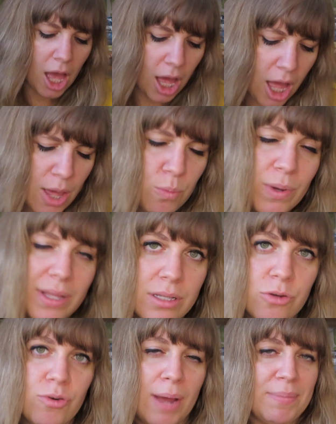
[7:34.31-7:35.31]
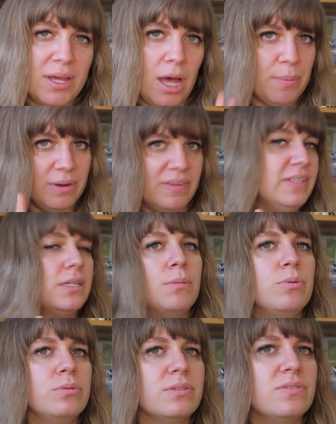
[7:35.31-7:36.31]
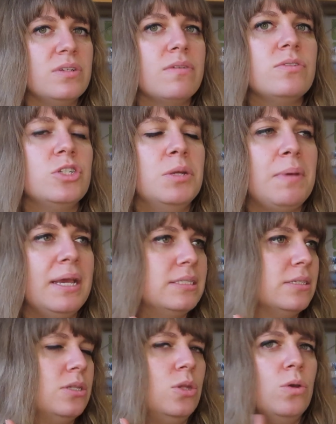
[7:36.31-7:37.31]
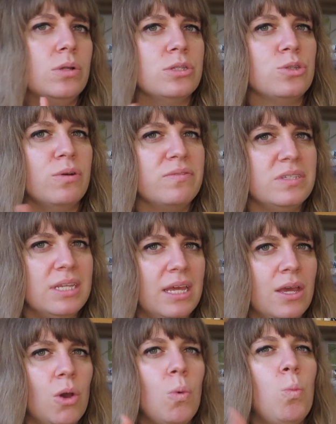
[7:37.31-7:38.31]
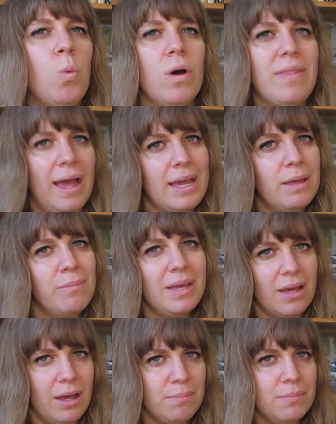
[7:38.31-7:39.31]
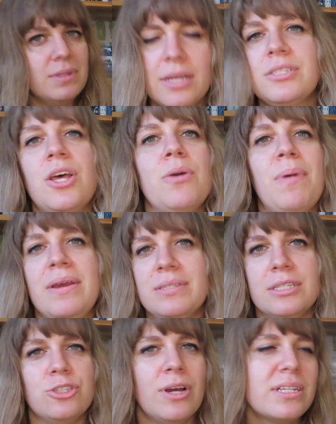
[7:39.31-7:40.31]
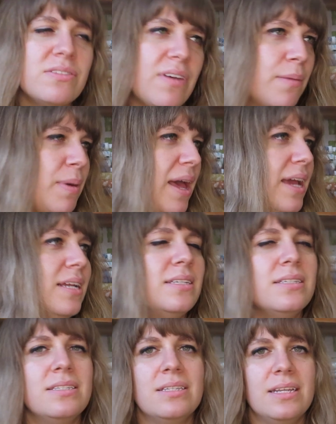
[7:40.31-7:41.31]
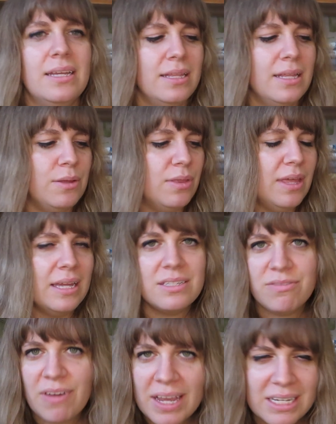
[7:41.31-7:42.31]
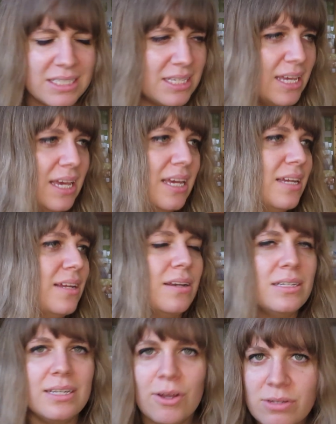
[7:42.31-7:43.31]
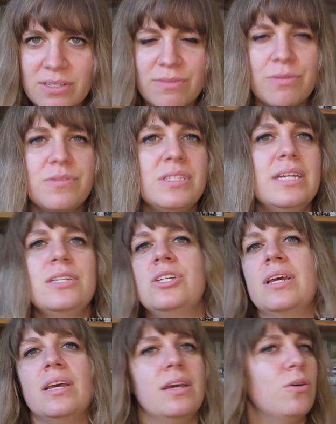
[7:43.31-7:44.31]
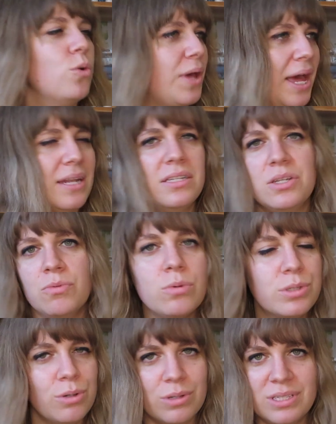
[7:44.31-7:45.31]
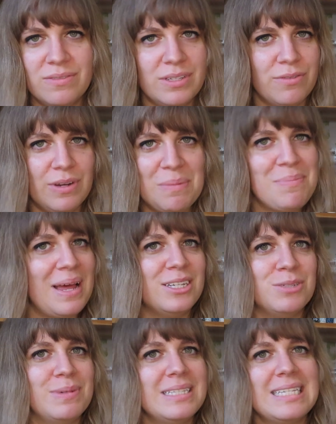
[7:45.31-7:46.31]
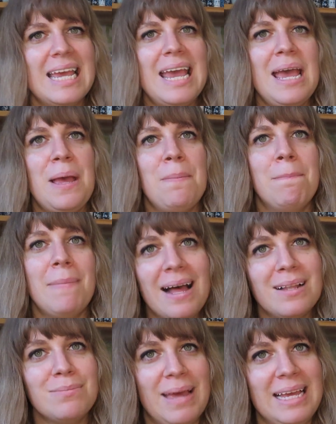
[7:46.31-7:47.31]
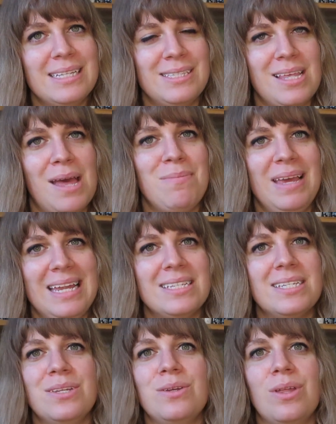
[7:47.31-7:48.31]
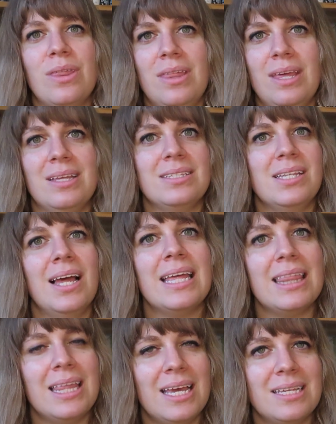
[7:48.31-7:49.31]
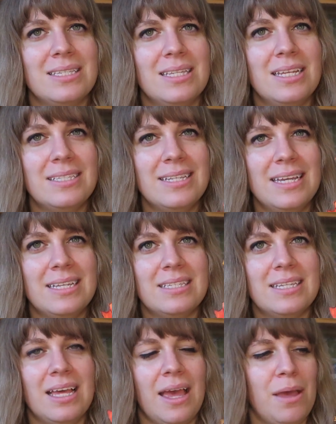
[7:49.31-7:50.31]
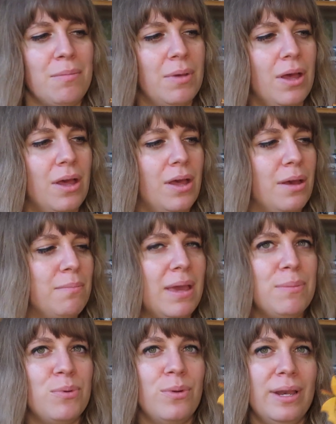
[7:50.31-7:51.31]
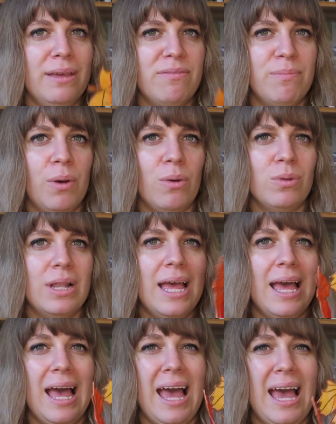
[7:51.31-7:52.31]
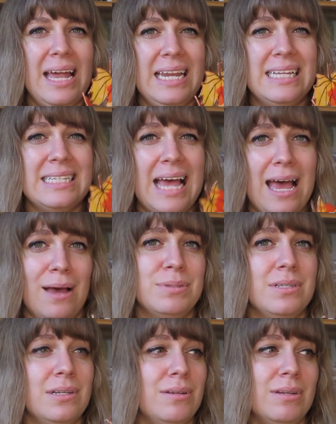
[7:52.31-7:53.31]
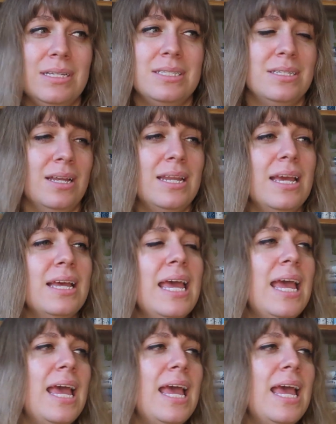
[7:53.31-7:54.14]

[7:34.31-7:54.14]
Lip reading: I will grab a couple of examples of stuff that she makes so you can sort of see what that can become. So by using transfer paints, the interfacing, lots of stitching, organza, all sorts of different embellishments, Mel makes them into things like this. So this is her maple leaf bowl, and it's absolutely stunning.